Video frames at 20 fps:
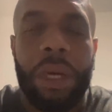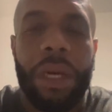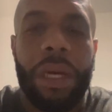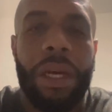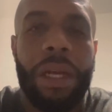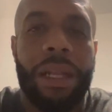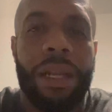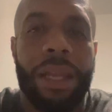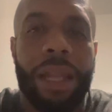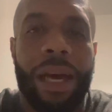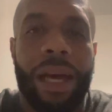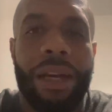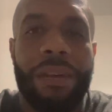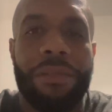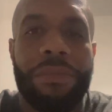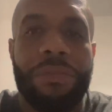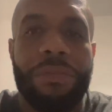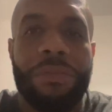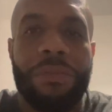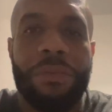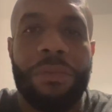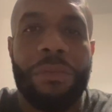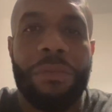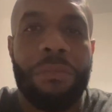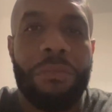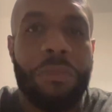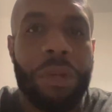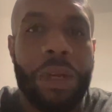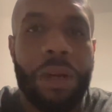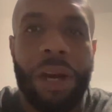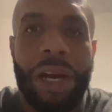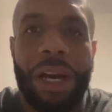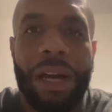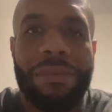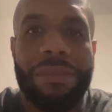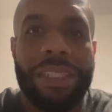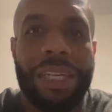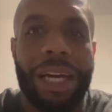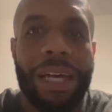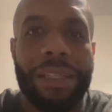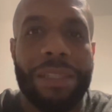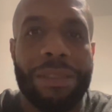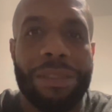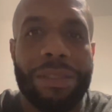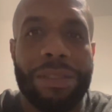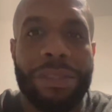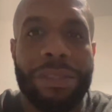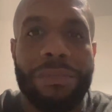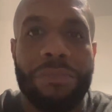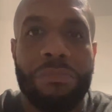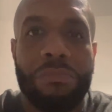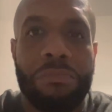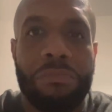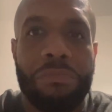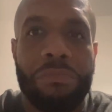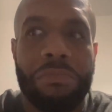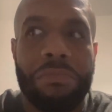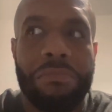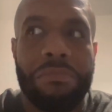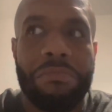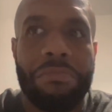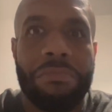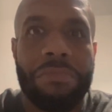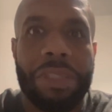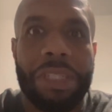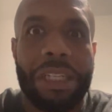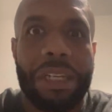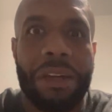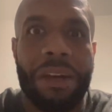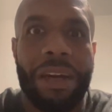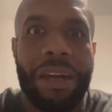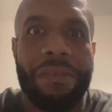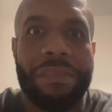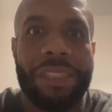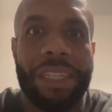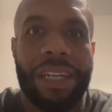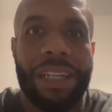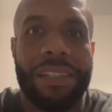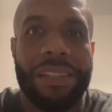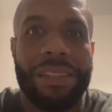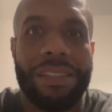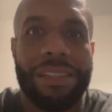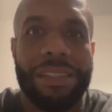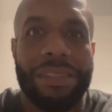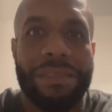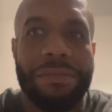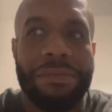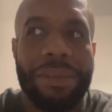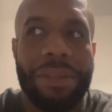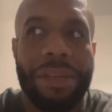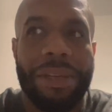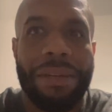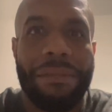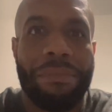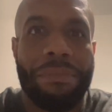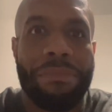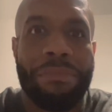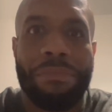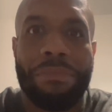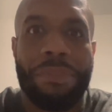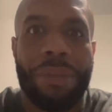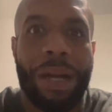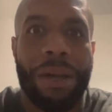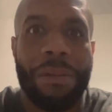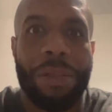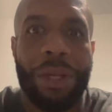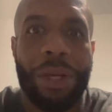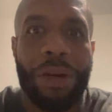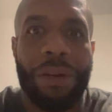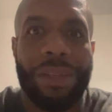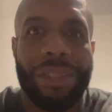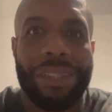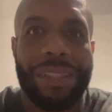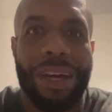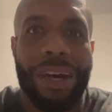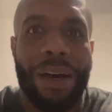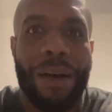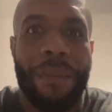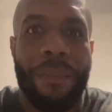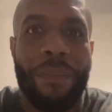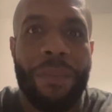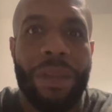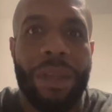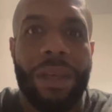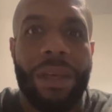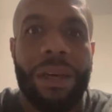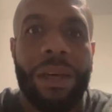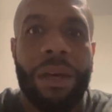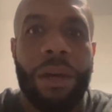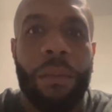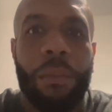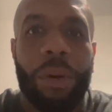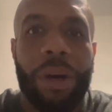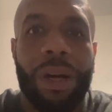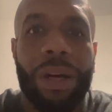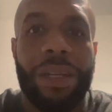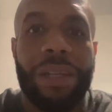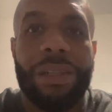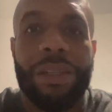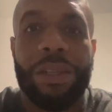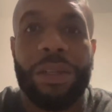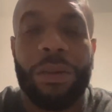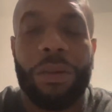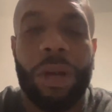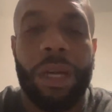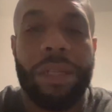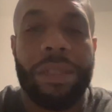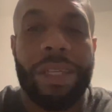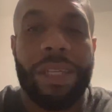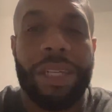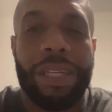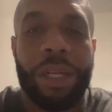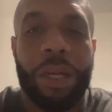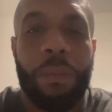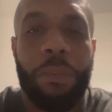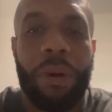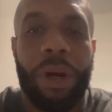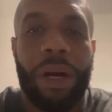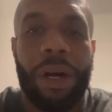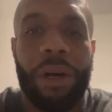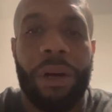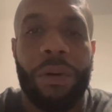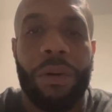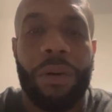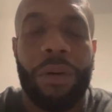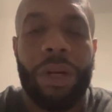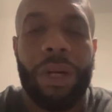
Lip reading: In life, we're going to have challenges. We're going to have challenges probably all the time. But the great thing about